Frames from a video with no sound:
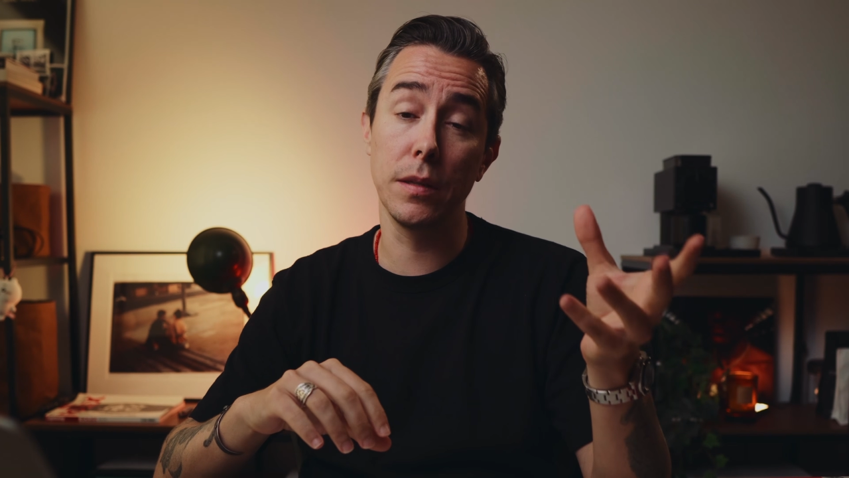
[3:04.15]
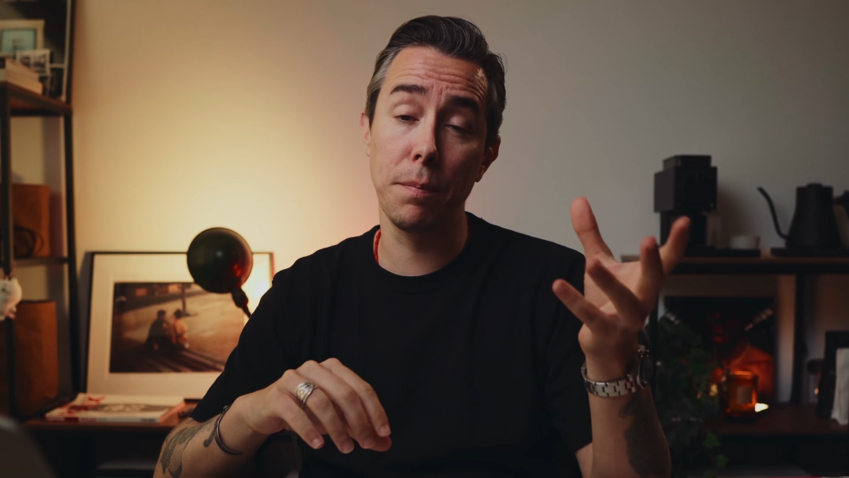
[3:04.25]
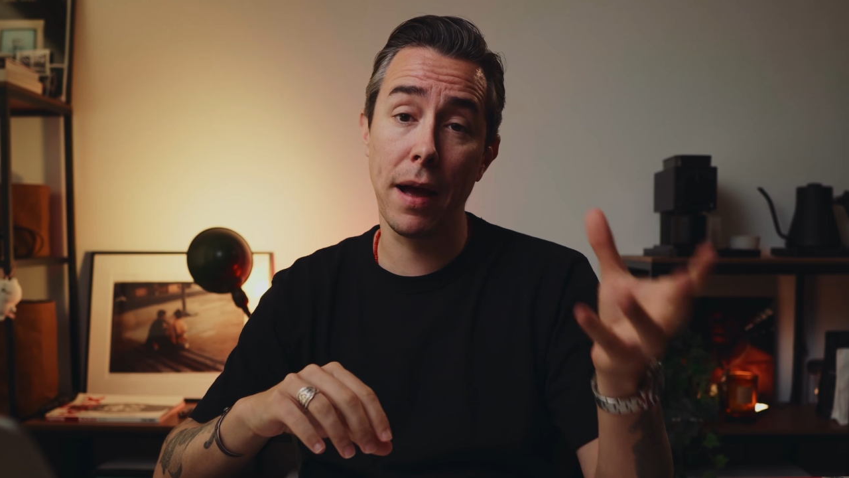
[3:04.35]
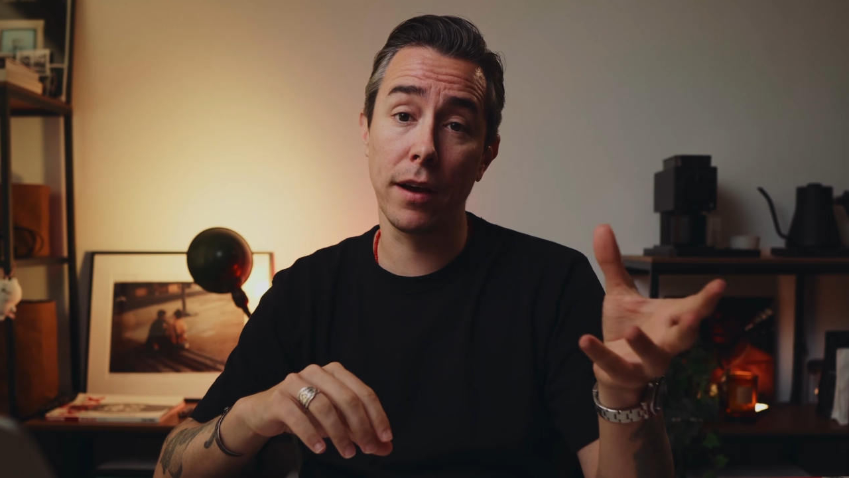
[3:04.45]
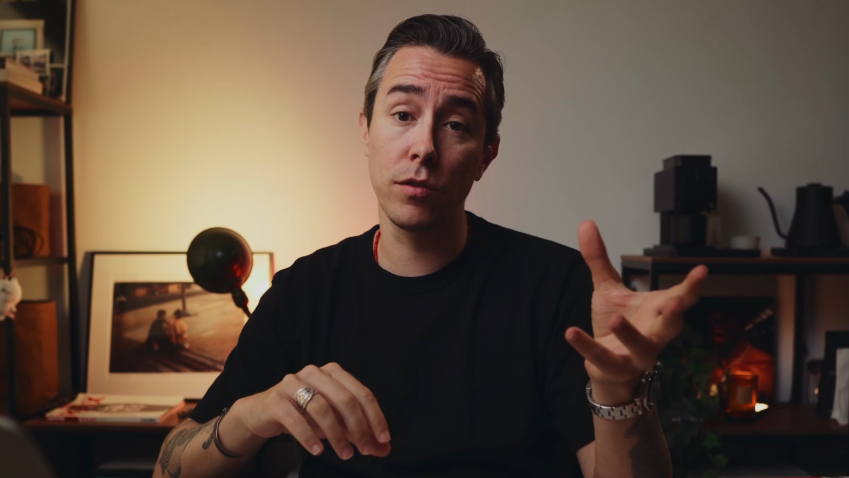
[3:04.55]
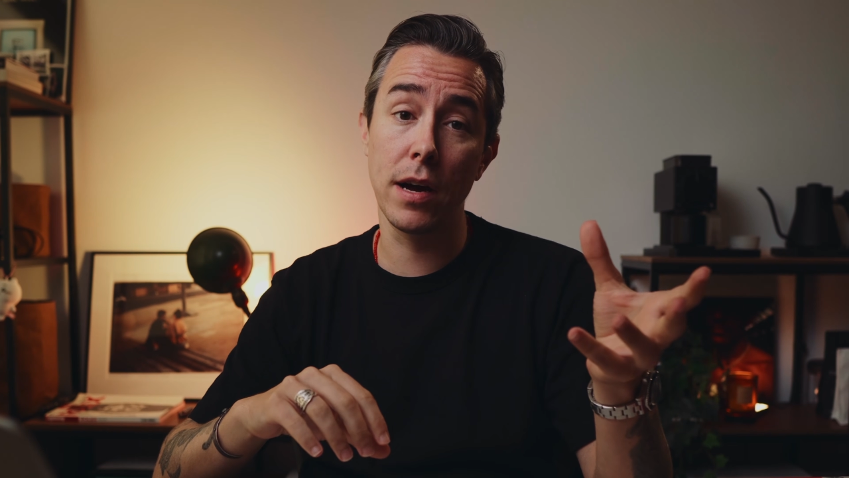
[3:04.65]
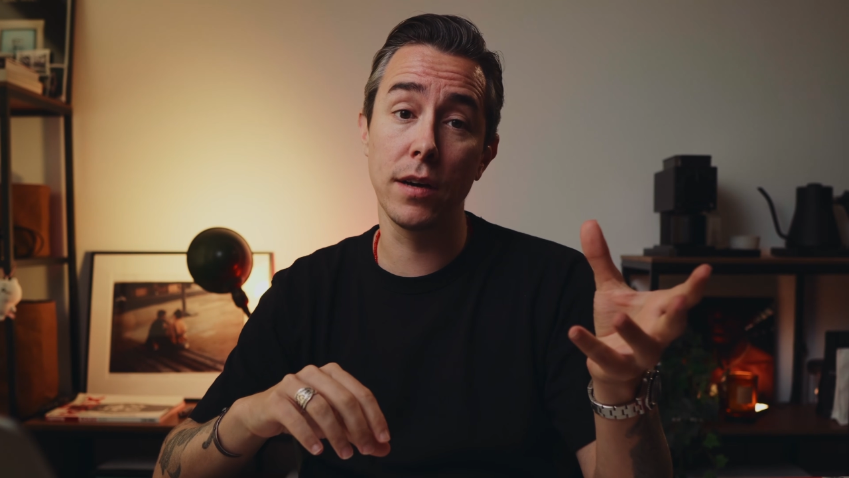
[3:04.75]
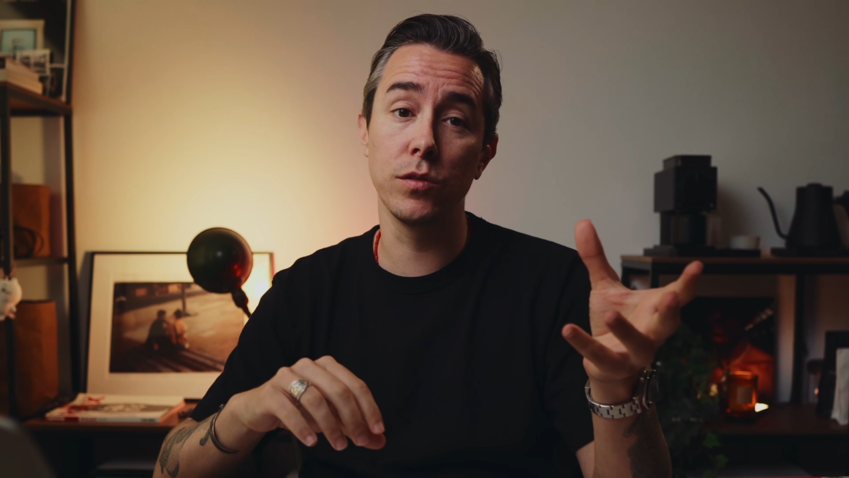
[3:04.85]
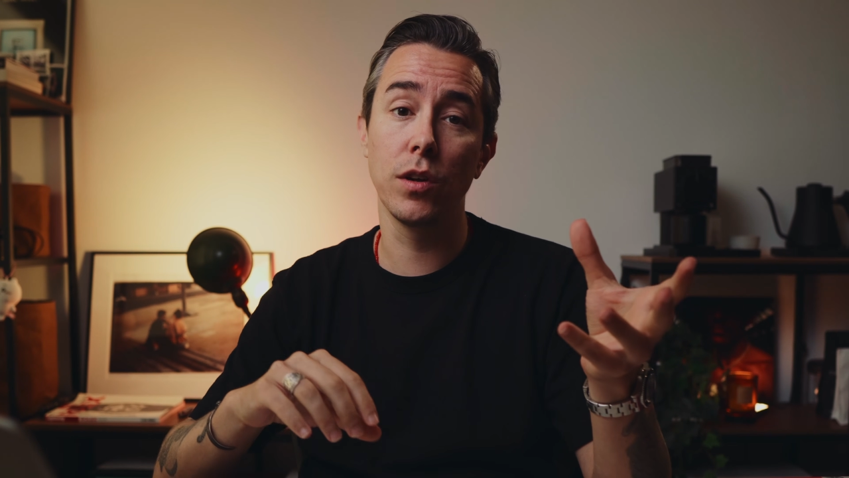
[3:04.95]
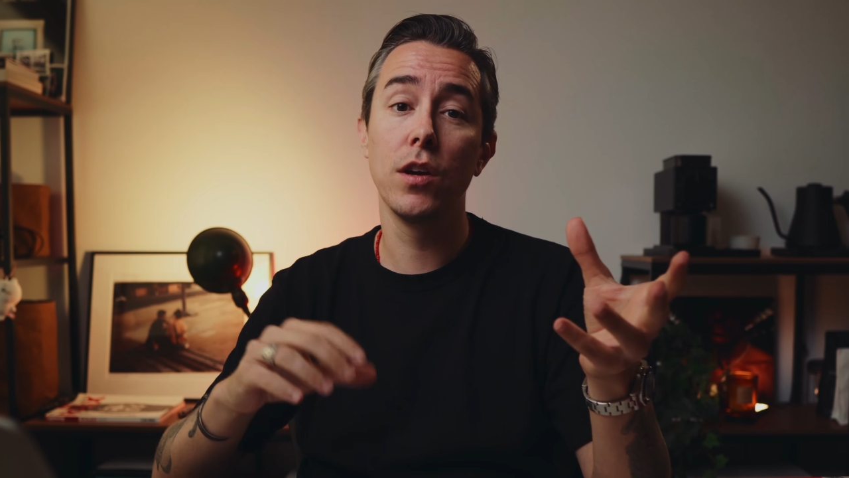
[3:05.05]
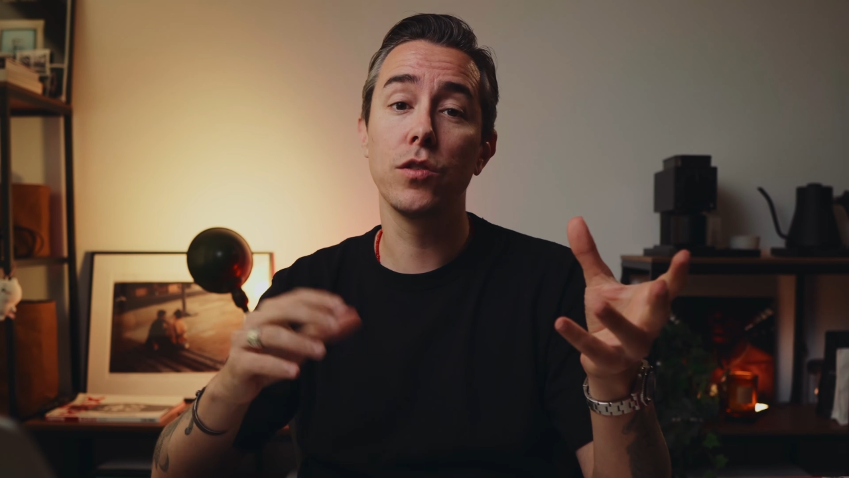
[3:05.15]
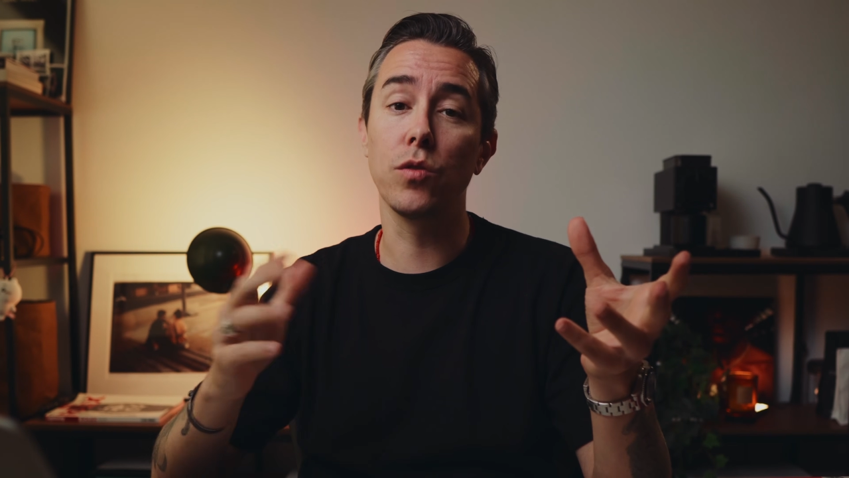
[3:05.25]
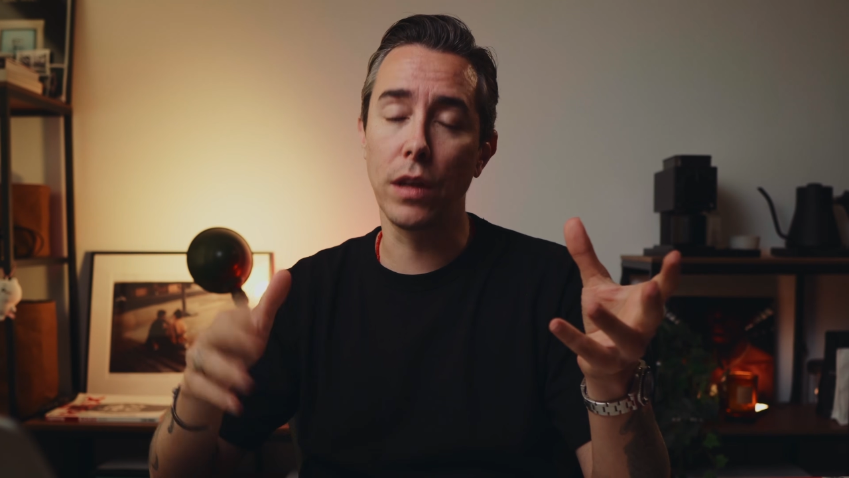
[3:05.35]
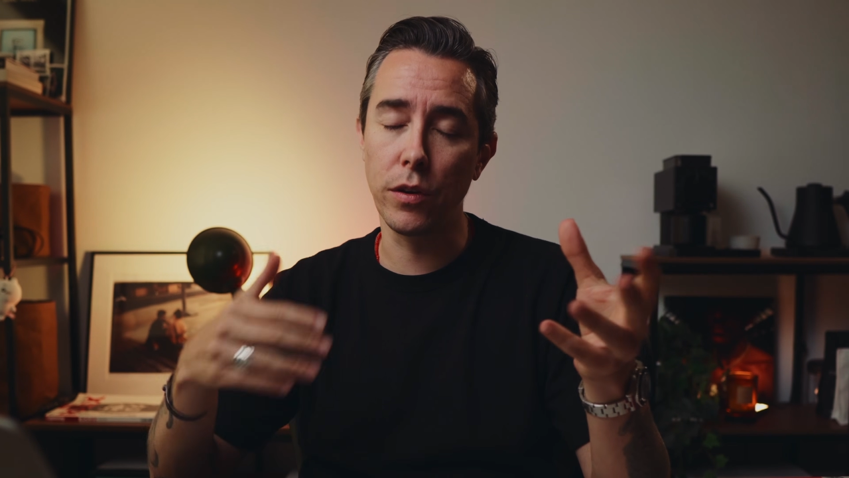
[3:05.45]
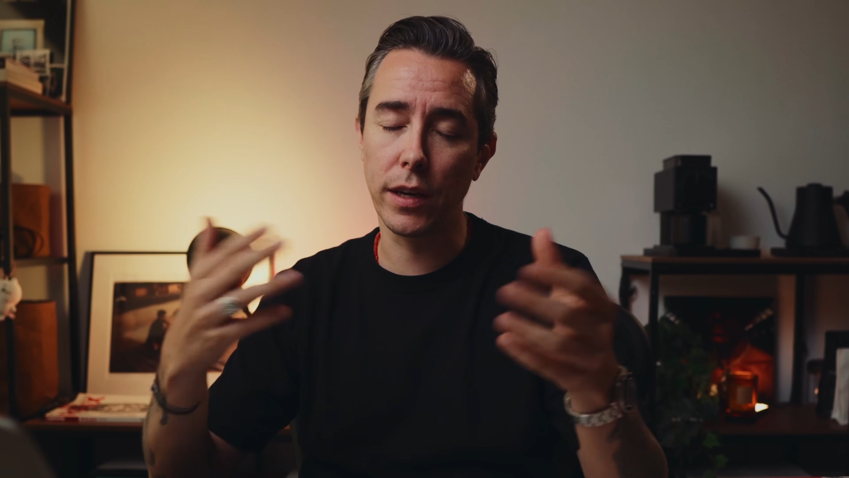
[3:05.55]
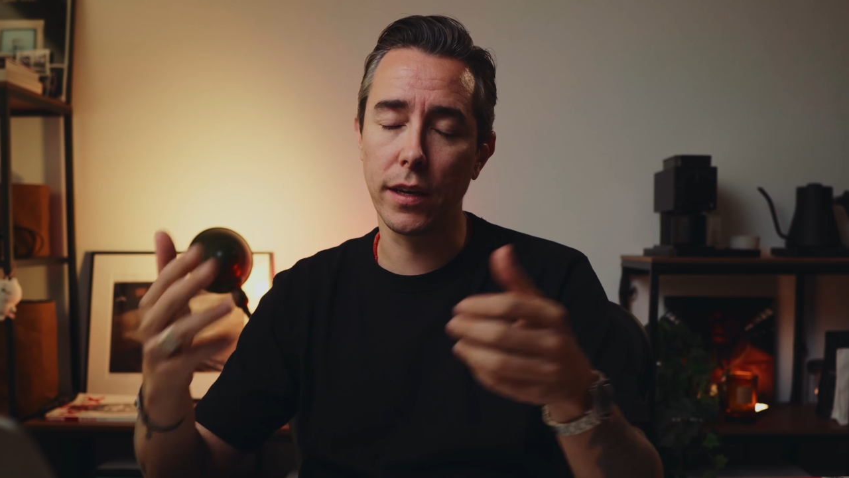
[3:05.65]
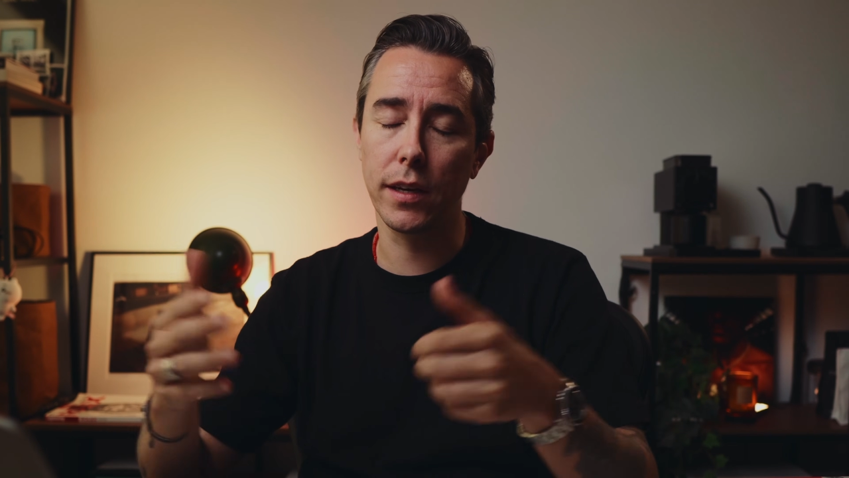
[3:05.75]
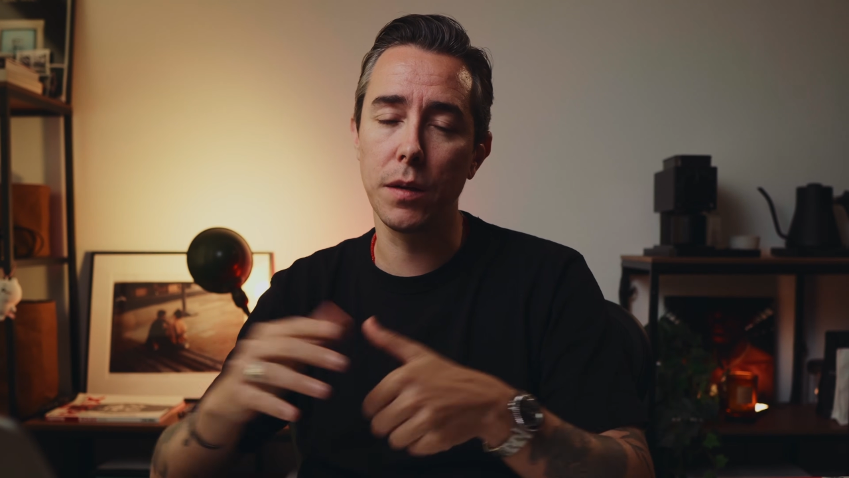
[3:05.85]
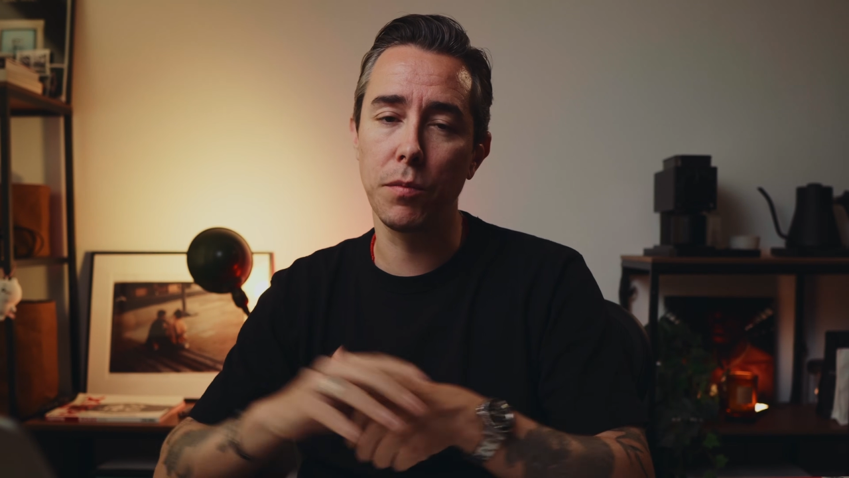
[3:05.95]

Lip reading: in the background so that you can keep